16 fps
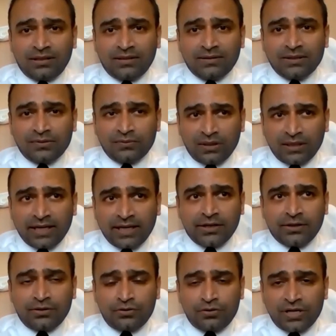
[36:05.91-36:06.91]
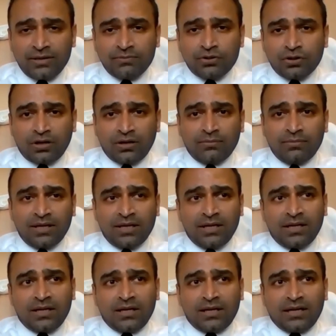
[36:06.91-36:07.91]
You will get your dream job,
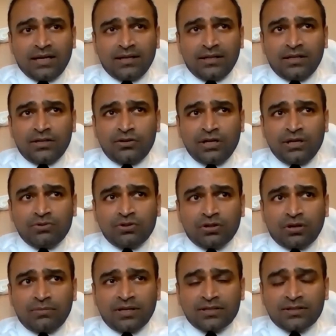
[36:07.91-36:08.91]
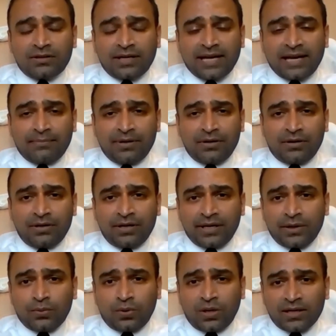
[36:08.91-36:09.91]
and the dream job does not happen on
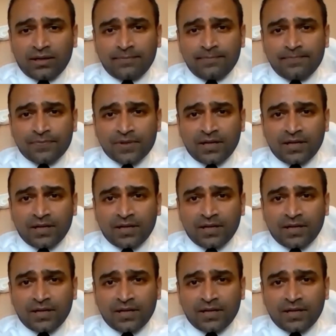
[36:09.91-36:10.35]
day one.